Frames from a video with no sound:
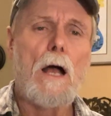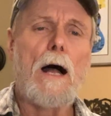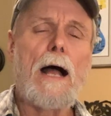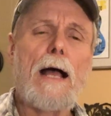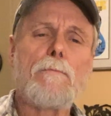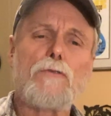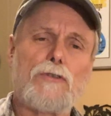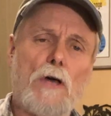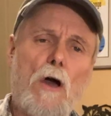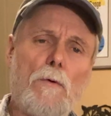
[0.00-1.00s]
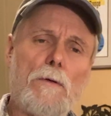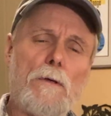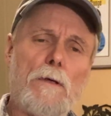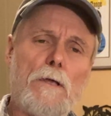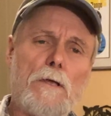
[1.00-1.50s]
I'm
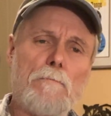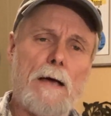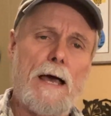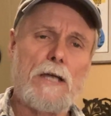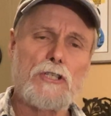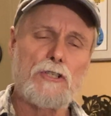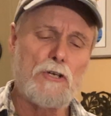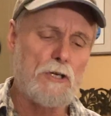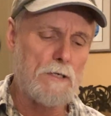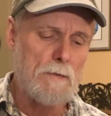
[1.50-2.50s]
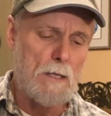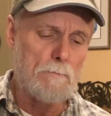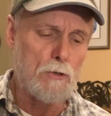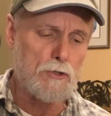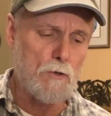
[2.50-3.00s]
sorry, my
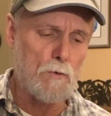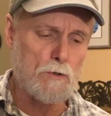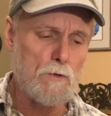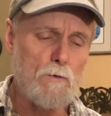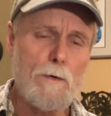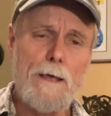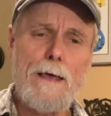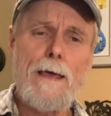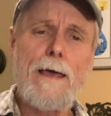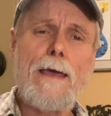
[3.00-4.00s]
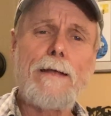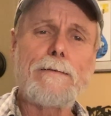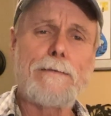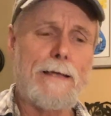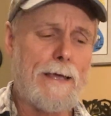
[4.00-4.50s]
son, but you're too late
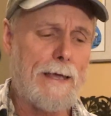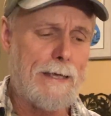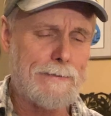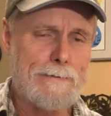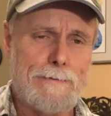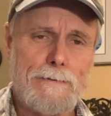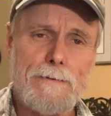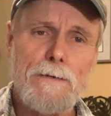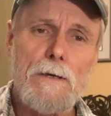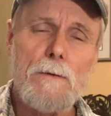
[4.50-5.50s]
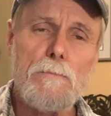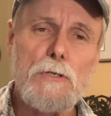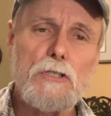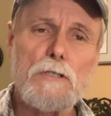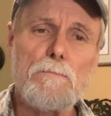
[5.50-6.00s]
in asking.
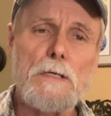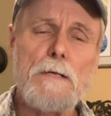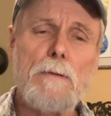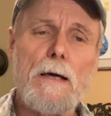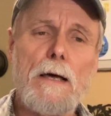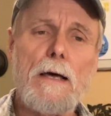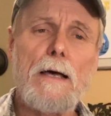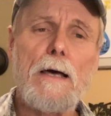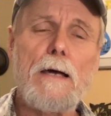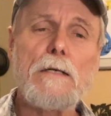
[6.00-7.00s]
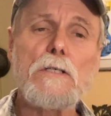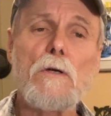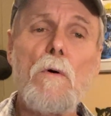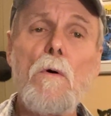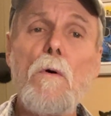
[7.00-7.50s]
Mr. Peabody's
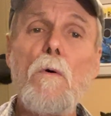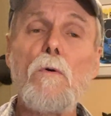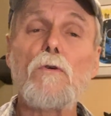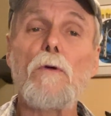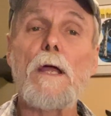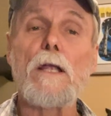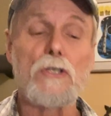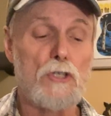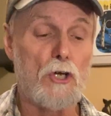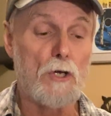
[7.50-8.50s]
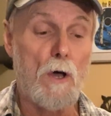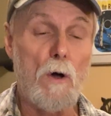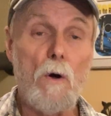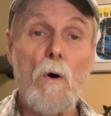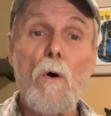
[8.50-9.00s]
coal train's done
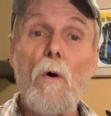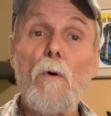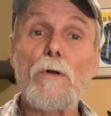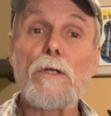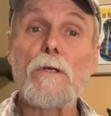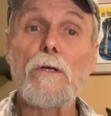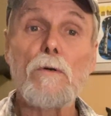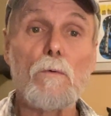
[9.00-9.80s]
hauled it